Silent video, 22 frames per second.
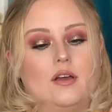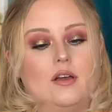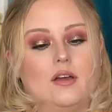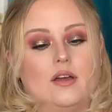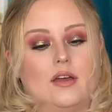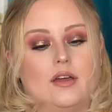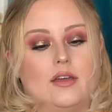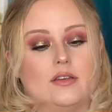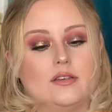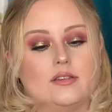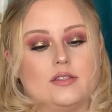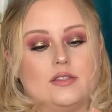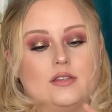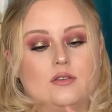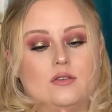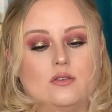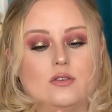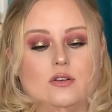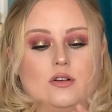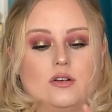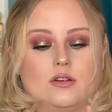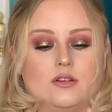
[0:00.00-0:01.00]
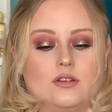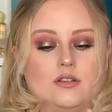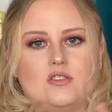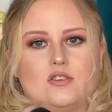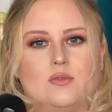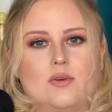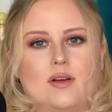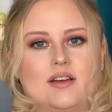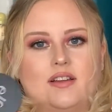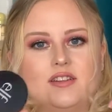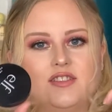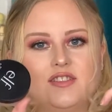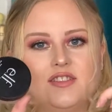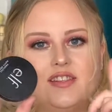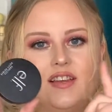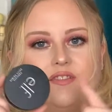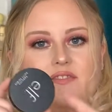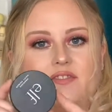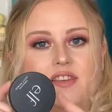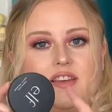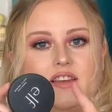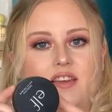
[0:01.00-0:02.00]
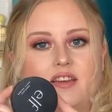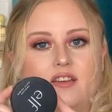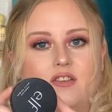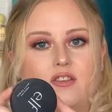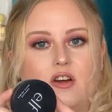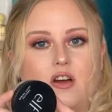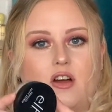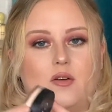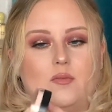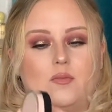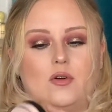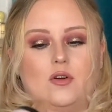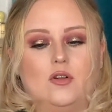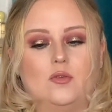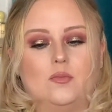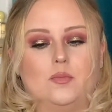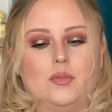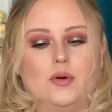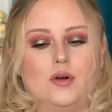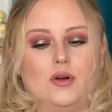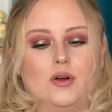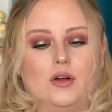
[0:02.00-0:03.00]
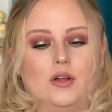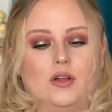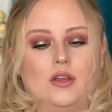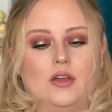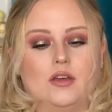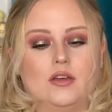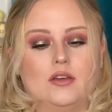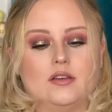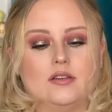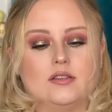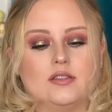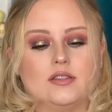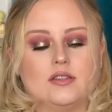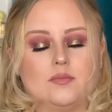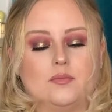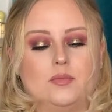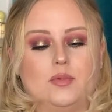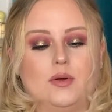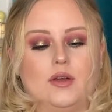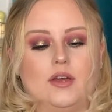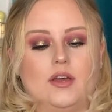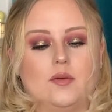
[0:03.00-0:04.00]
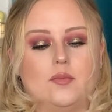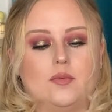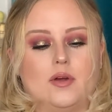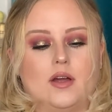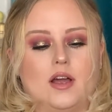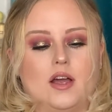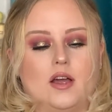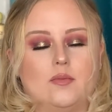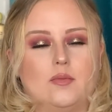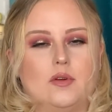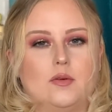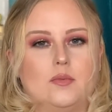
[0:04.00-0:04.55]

It's so good. So I just have the normal poreless putty primer,